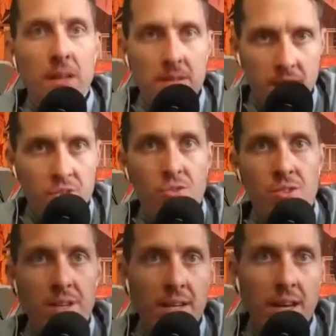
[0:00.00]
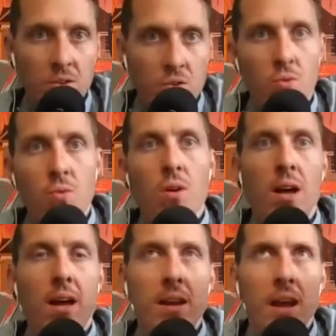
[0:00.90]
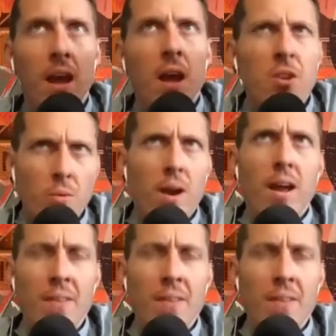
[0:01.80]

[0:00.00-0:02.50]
is interesting and cool. And you're right.